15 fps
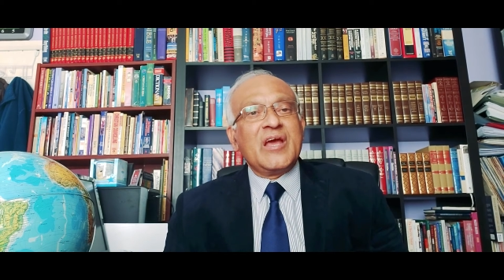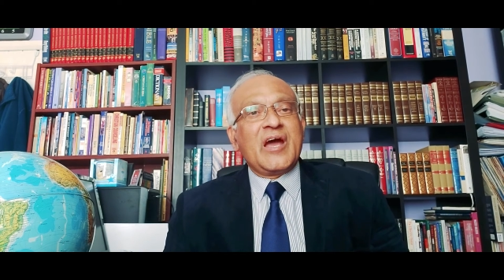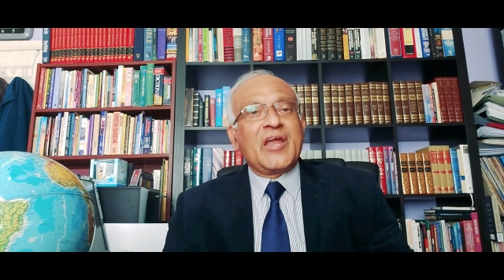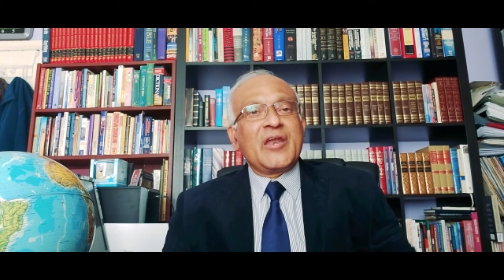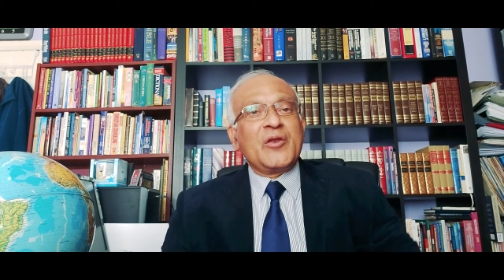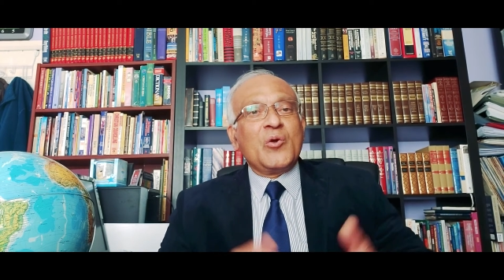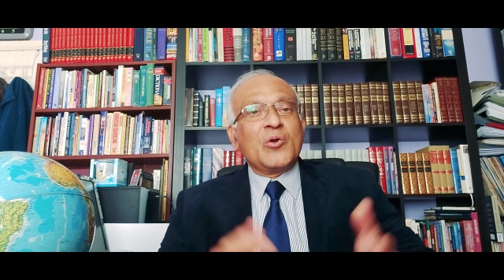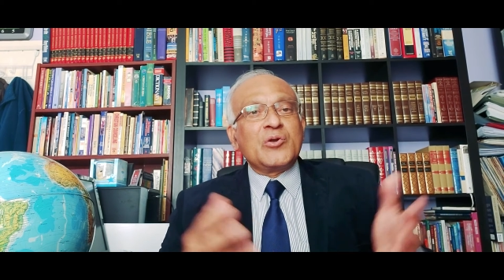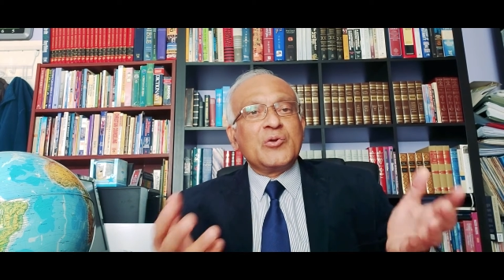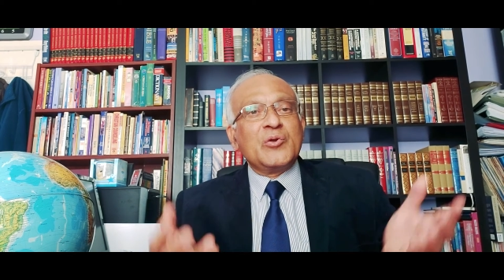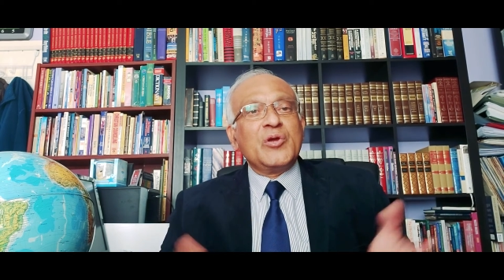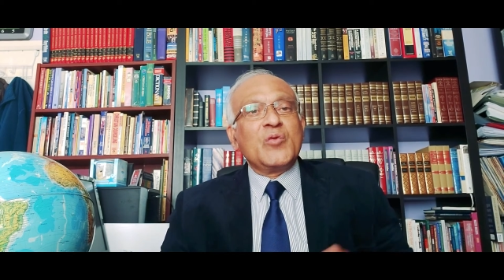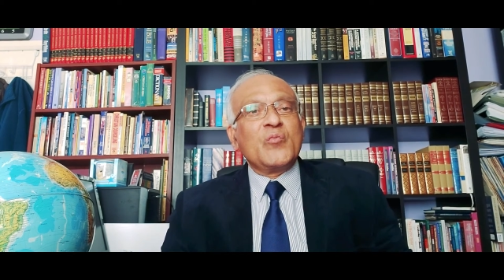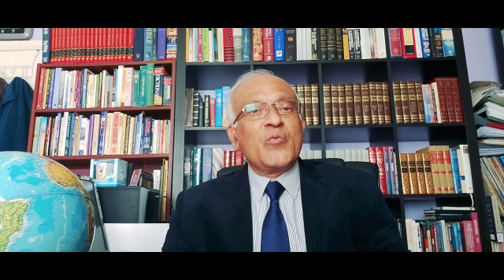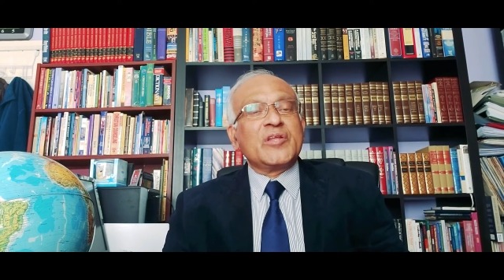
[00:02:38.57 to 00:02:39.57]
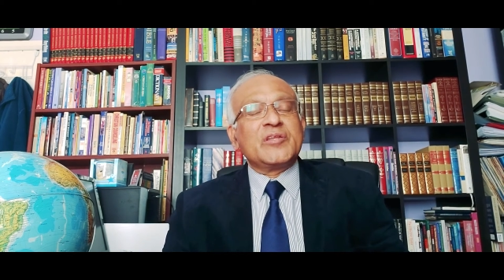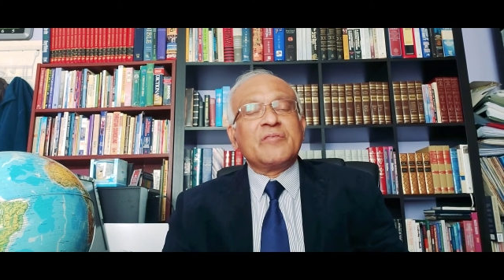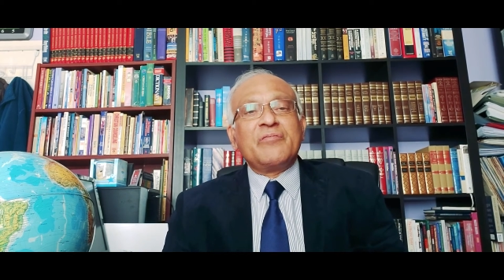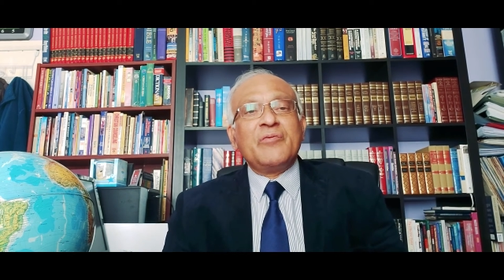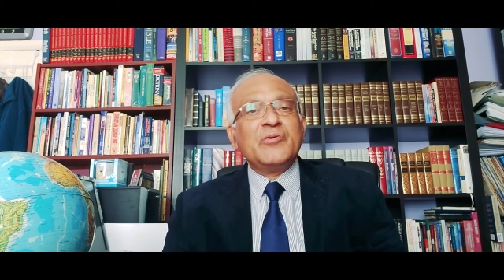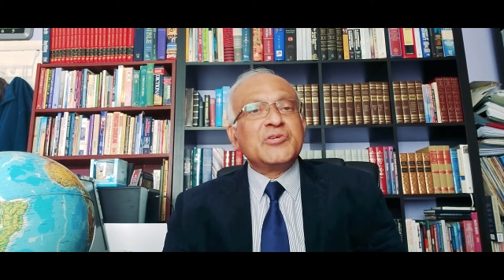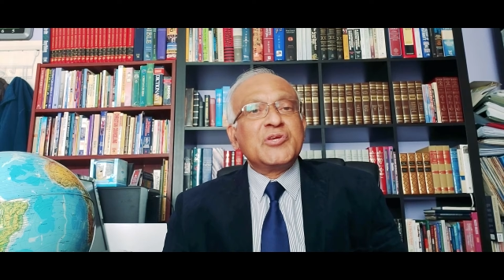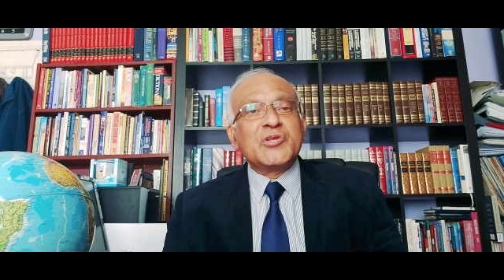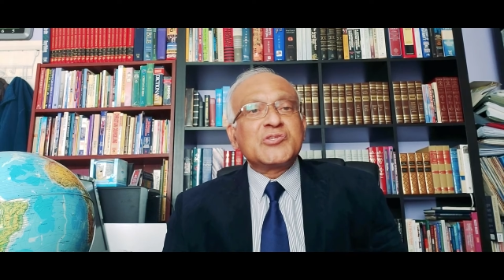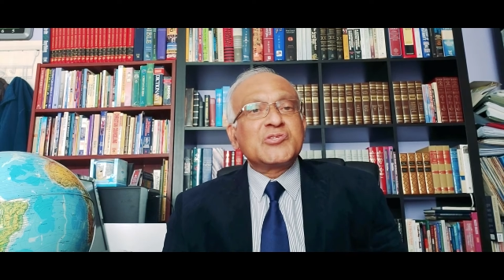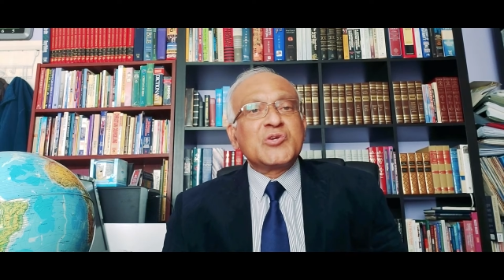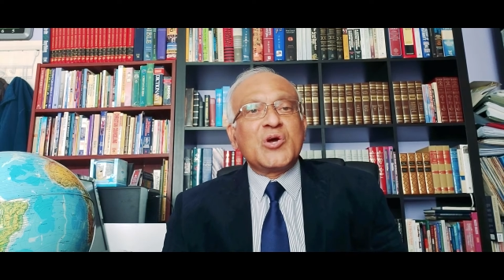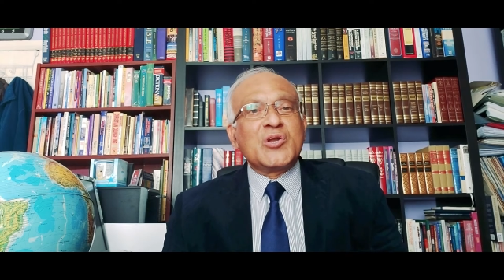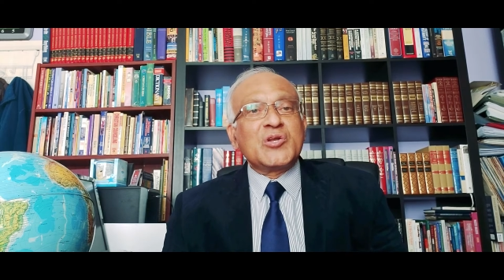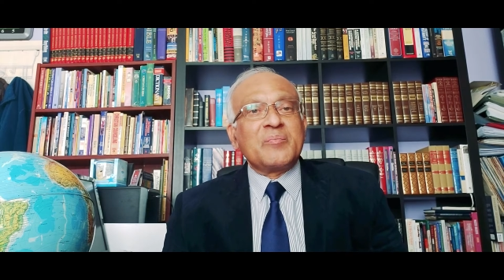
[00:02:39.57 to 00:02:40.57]
and not knowing where the future is
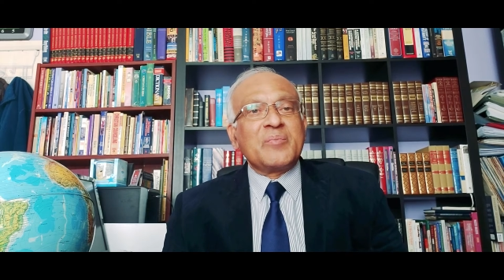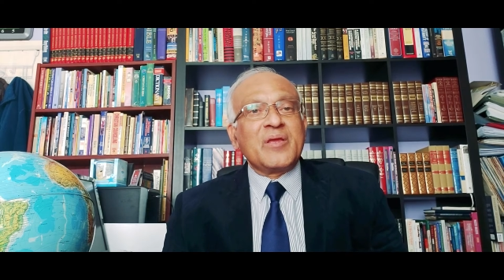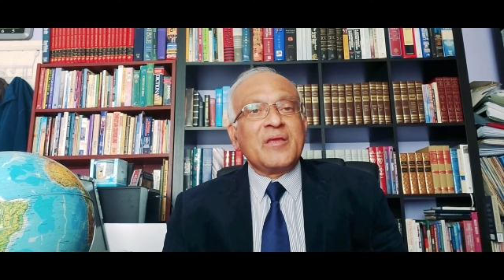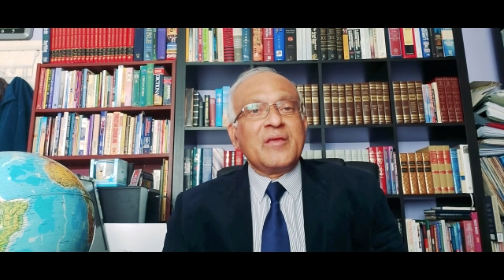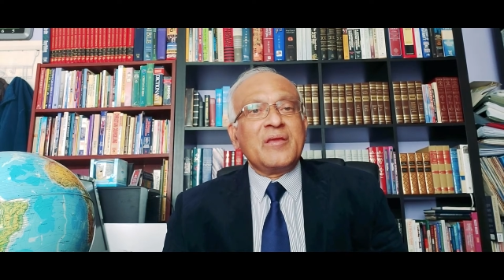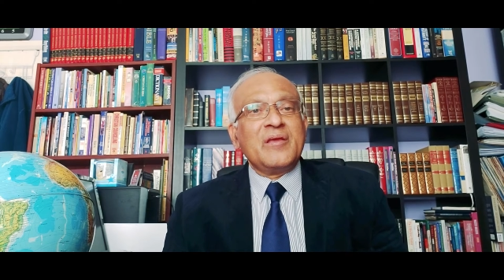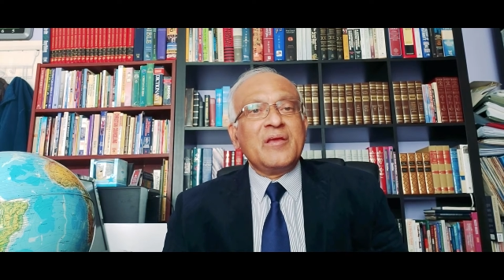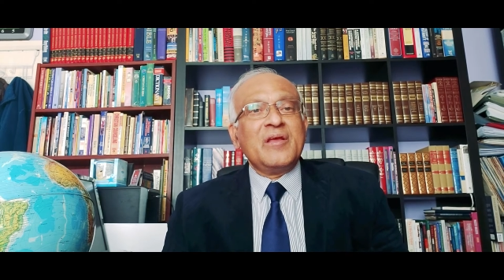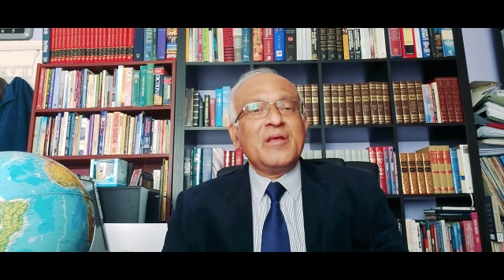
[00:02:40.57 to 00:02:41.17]
going to be,